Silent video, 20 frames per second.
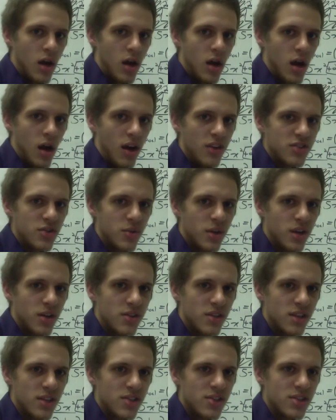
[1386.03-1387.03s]
Alright, so here's
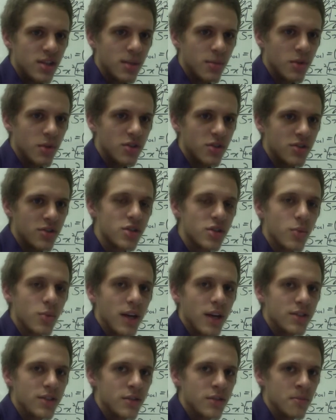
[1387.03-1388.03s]
a similar
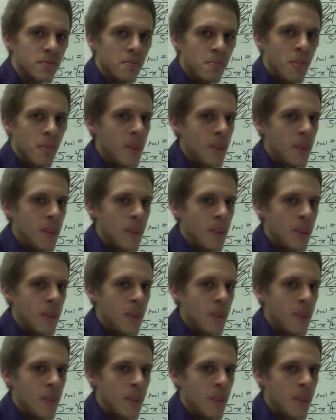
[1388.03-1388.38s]
situation.